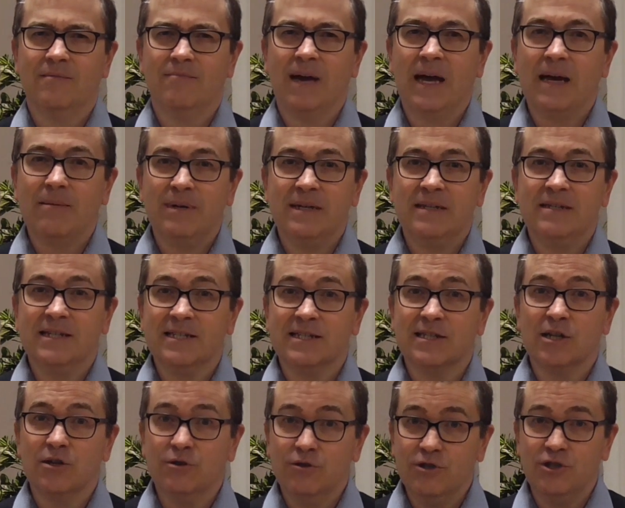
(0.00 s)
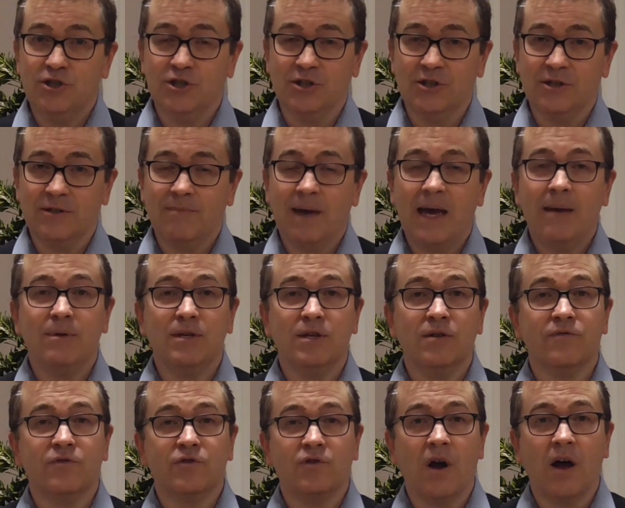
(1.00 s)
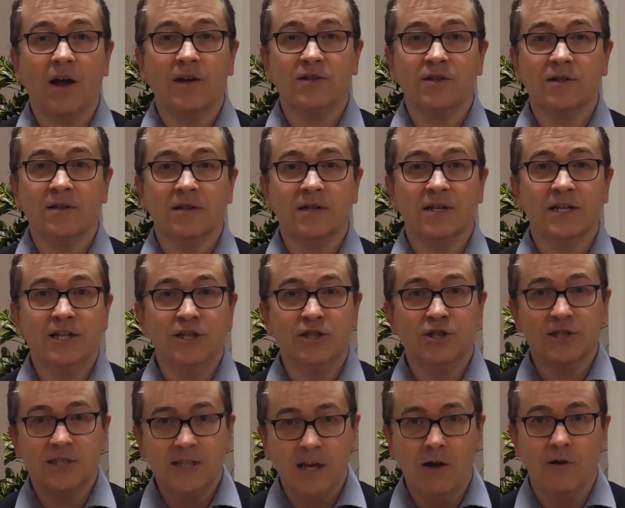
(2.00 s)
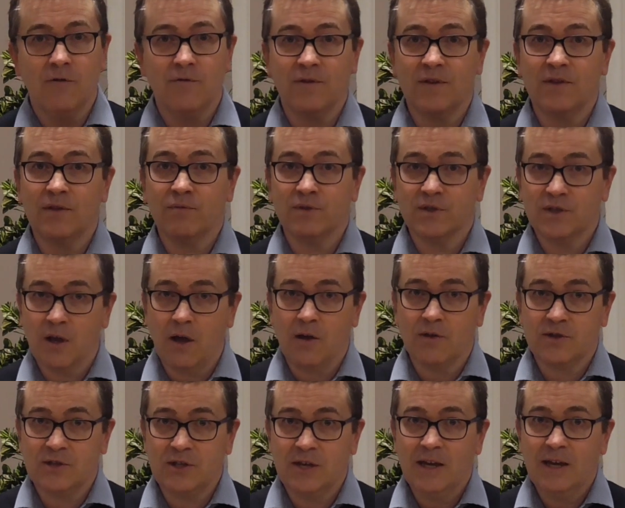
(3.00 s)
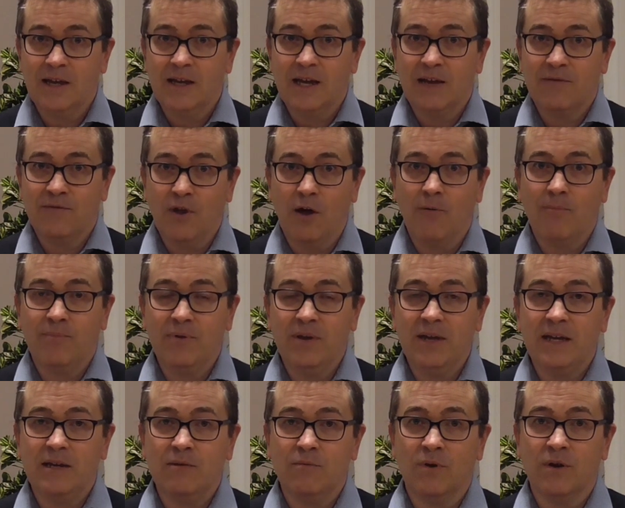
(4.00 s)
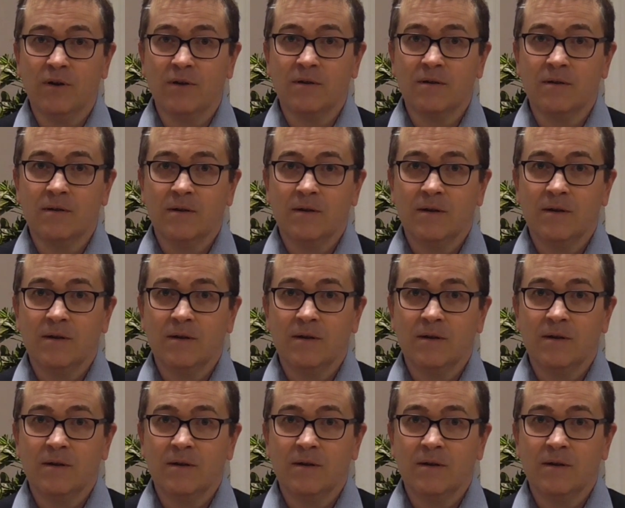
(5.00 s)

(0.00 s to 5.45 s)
maybe disillusioned. Maybe you've tried to lead yourself and the results have not been what